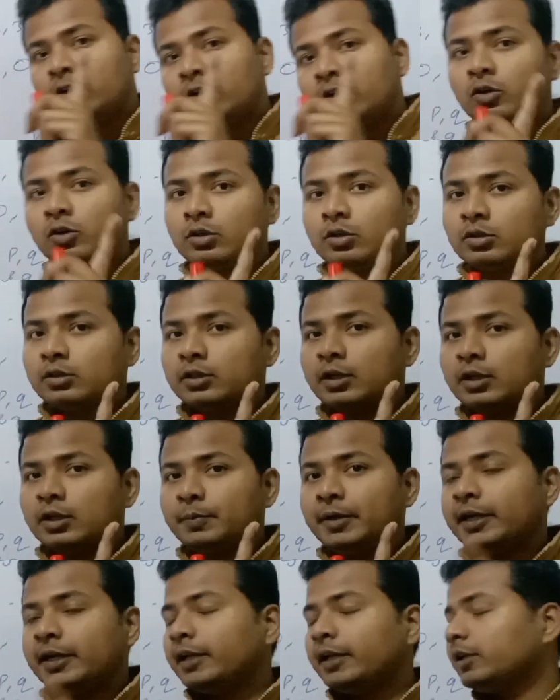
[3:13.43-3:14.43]
That we have
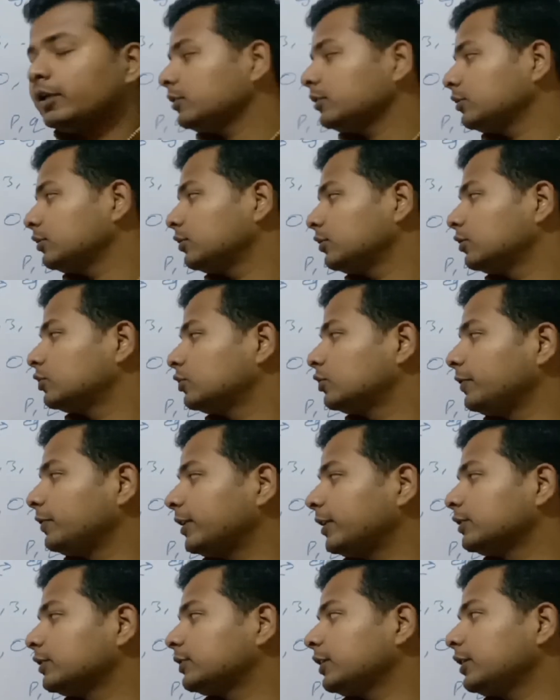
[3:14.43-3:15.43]
specified that
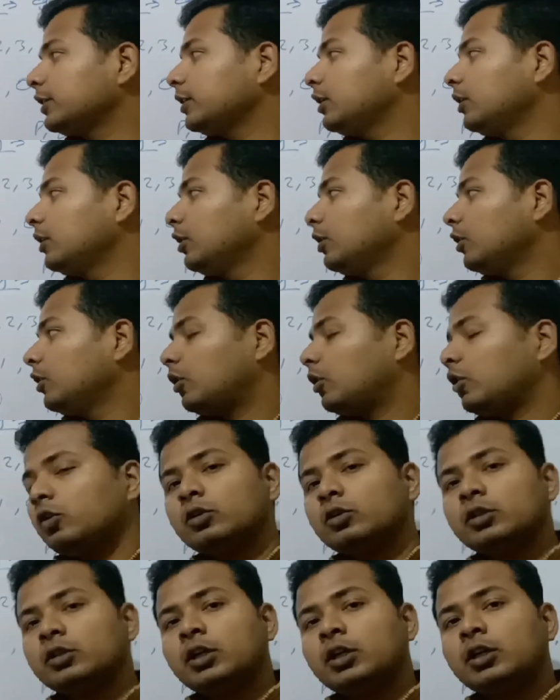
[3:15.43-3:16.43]
non-terminating and
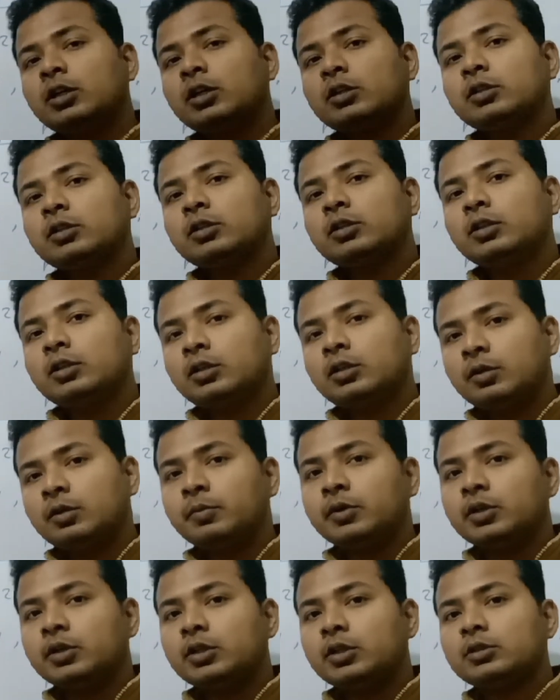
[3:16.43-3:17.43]
non-repeating. So
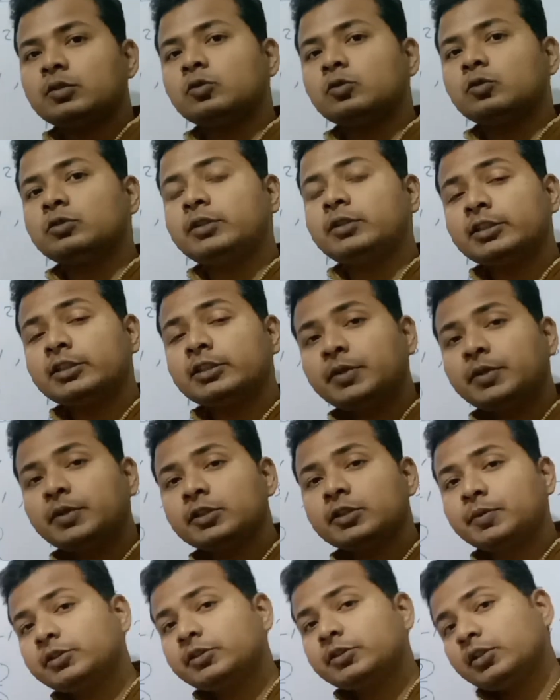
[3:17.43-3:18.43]
we can say
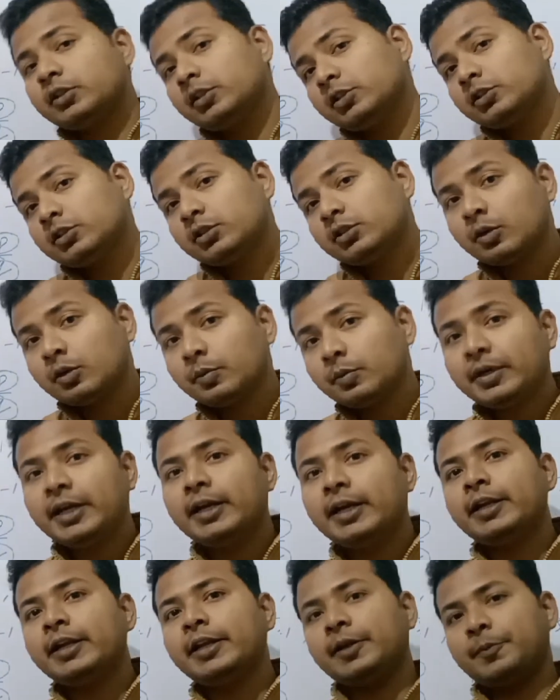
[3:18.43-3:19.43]
all
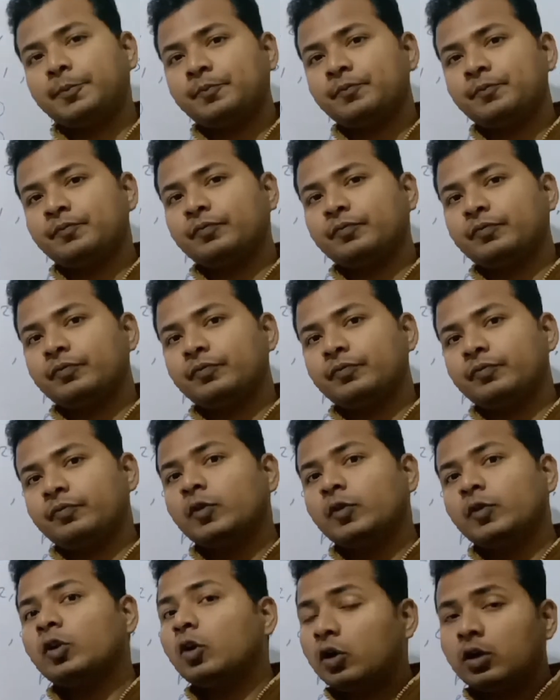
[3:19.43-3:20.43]
the numbers whose
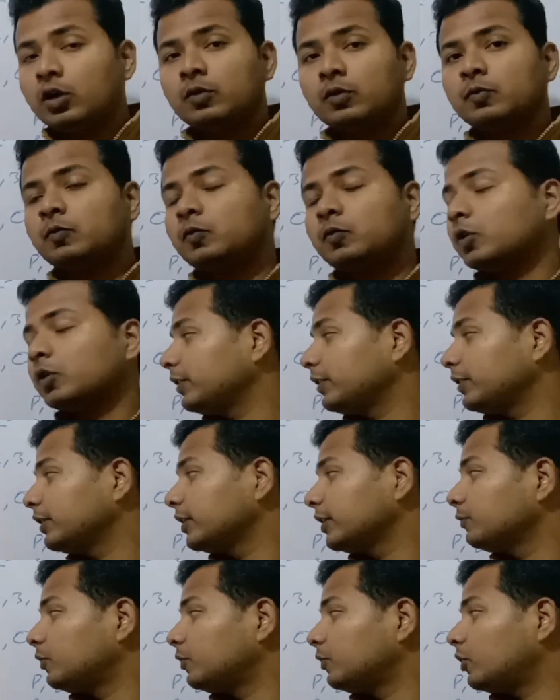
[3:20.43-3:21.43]
decimal expansion is
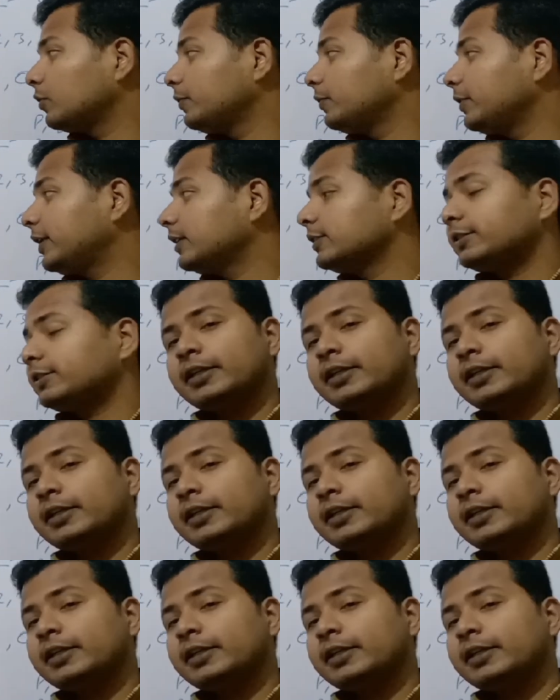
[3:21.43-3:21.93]
terminating,